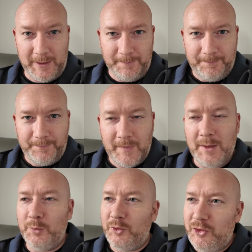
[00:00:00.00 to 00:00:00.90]
it.
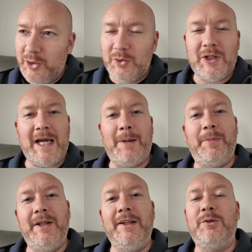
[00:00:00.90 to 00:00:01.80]
It was due to
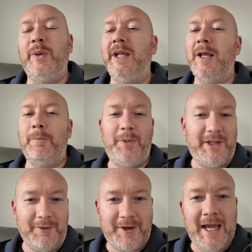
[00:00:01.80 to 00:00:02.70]
happen this week, but
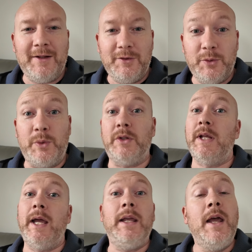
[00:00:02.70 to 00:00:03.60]
they've cancelled the
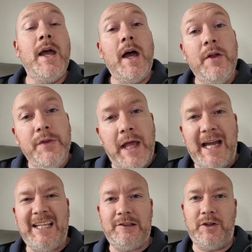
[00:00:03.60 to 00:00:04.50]
day, and
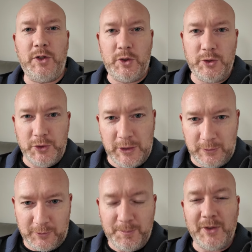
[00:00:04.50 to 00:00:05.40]
that is the good
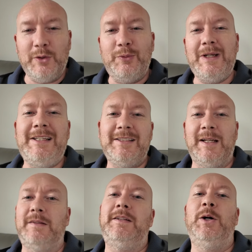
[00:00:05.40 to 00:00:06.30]
news. But the reason
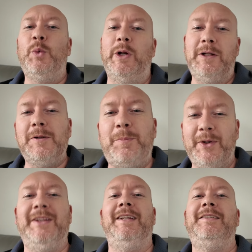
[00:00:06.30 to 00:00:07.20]
I still wanted to
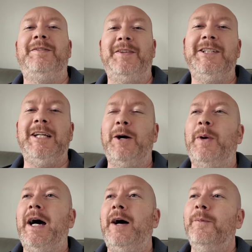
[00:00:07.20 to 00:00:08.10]
put this video
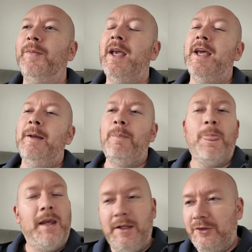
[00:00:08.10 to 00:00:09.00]
out
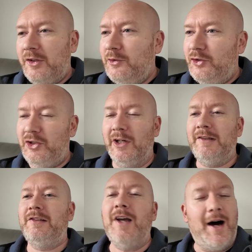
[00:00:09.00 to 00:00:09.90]
is to
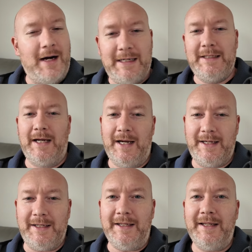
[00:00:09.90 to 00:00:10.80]
just
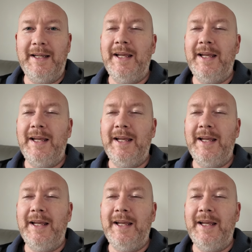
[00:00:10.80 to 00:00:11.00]
highlight